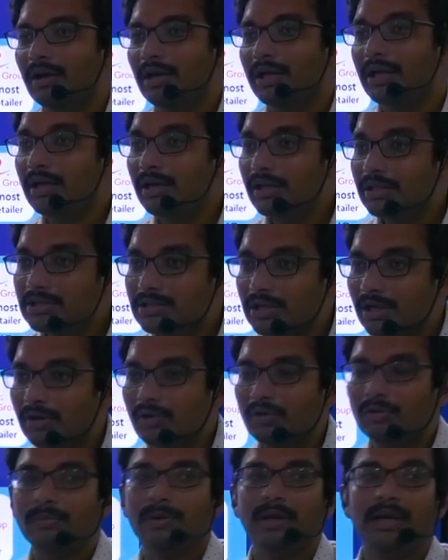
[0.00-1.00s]
In digital
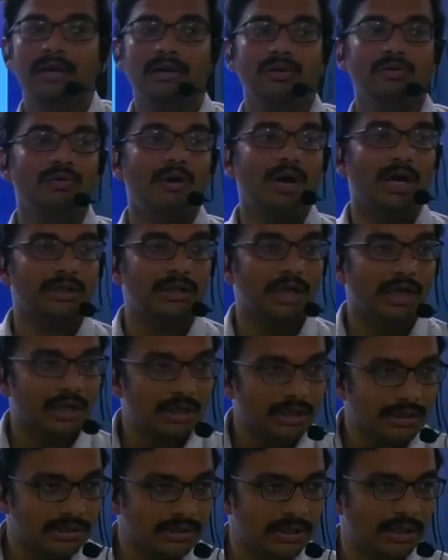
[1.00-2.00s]
domain, no Aadhaar
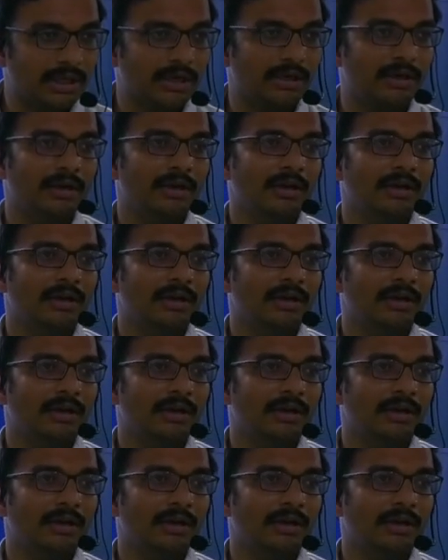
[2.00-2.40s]
is there.